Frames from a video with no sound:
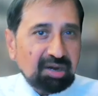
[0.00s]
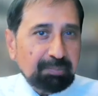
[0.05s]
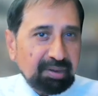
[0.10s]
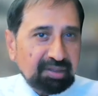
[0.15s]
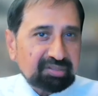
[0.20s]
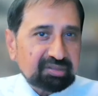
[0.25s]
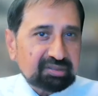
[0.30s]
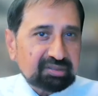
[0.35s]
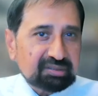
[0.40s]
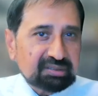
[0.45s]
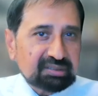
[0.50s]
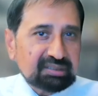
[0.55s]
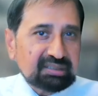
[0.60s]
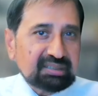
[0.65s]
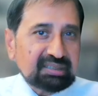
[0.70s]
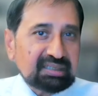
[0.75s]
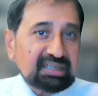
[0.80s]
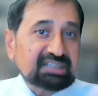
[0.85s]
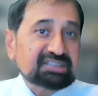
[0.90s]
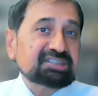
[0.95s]
method
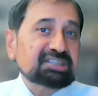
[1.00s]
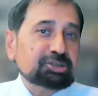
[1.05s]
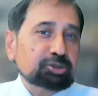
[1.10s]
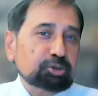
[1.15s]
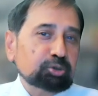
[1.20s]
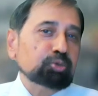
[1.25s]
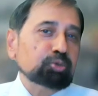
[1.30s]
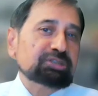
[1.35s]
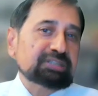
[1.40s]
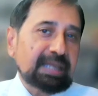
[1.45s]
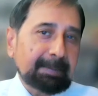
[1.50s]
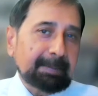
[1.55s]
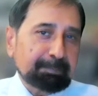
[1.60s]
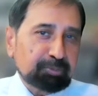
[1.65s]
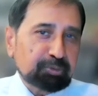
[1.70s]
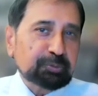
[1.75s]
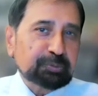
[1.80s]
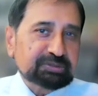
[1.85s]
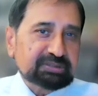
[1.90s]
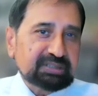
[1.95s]
is the 2-step
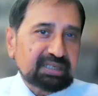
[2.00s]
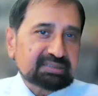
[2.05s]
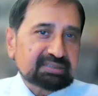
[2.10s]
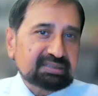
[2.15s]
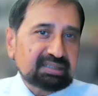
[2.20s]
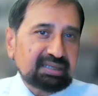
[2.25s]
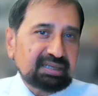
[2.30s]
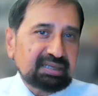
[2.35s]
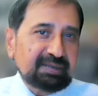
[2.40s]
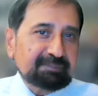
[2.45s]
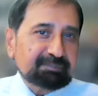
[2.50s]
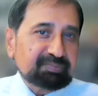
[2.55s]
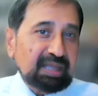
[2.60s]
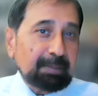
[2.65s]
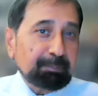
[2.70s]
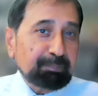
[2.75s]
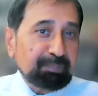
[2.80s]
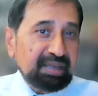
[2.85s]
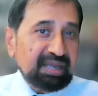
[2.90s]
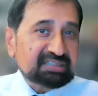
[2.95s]
process that
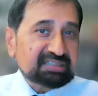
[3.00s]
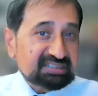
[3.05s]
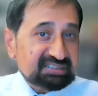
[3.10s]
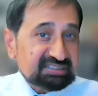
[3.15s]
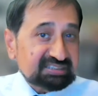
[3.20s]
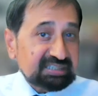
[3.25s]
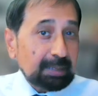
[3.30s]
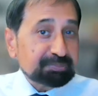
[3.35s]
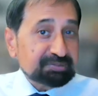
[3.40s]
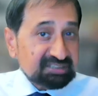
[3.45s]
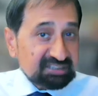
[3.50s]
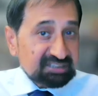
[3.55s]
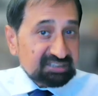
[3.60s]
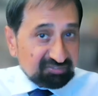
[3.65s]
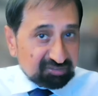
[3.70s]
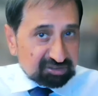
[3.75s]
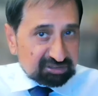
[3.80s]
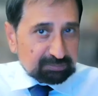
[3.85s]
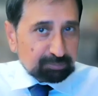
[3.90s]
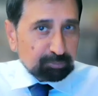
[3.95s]
makes the steps
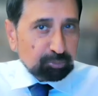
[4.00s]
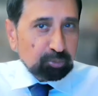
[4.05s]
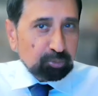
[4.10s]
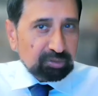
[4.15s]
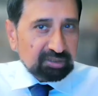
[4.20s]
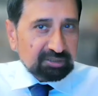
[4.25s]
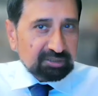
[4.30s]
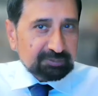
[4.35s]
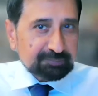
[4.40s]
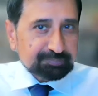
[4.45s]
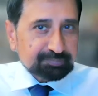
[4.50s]
even smaller.